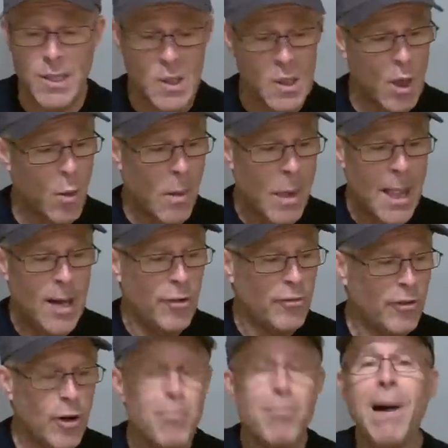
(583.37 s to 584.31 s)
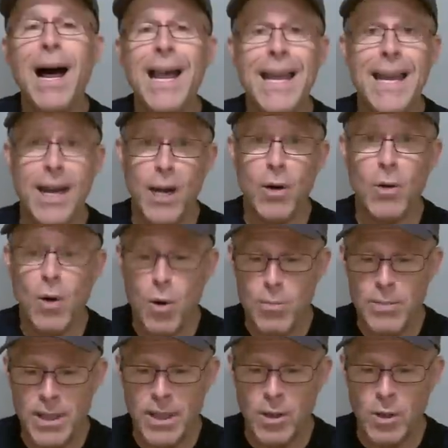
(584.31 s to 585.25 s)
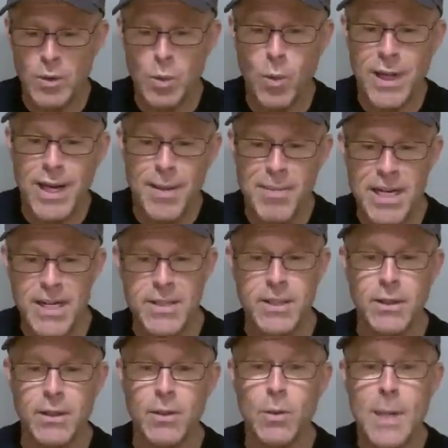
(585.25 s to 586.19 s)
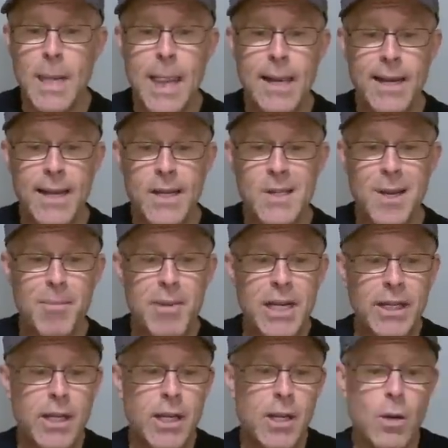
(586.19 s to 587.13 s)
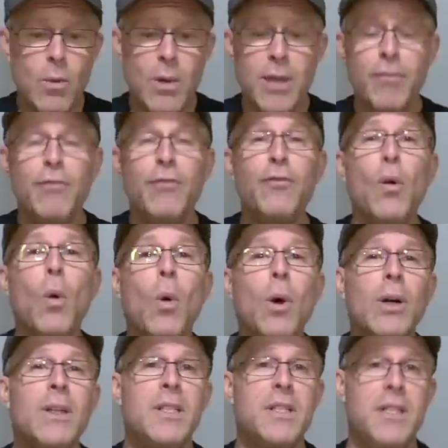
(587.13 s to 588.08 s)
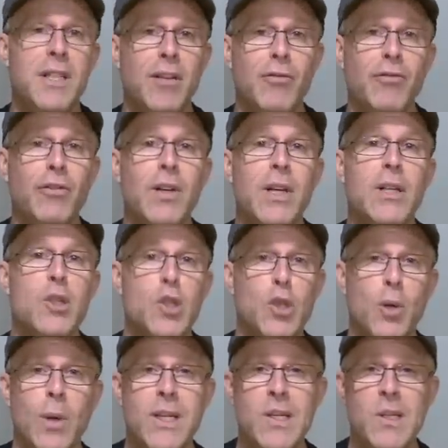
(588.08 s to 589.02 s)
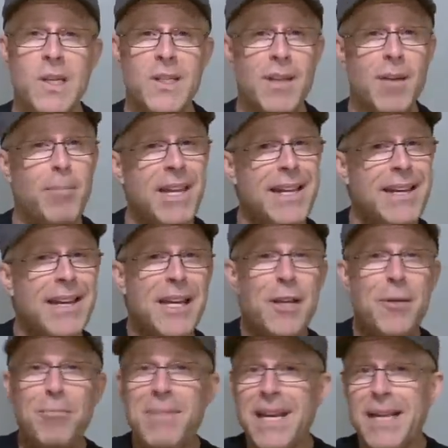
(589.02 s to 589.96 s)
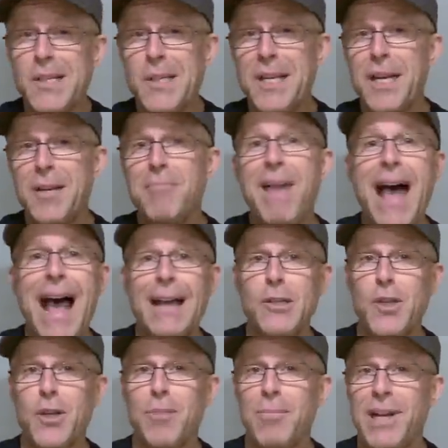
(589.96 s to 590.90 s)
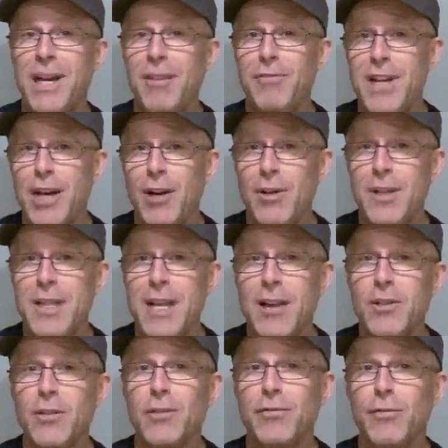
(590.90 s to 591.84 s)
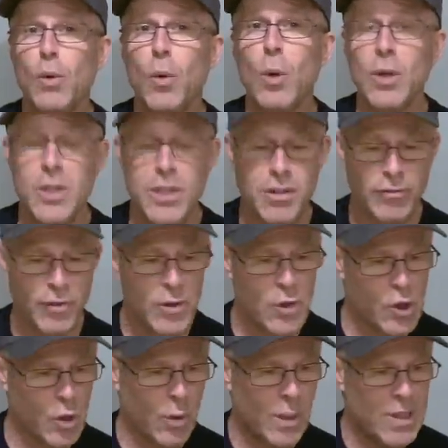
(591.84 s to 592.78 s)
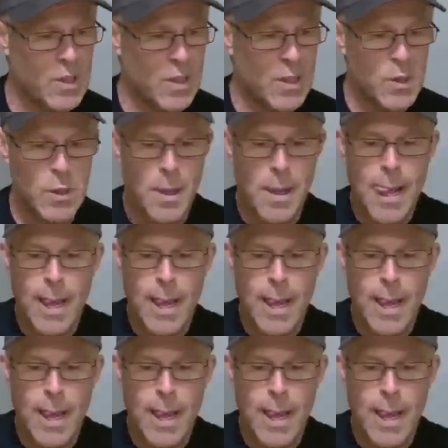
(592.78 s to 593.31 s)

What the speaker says: So for my arrow build, what I'm gonna do is I'm gonna go with four different choices. I've been mixing and matching, but I've narrowed it down to four different choices.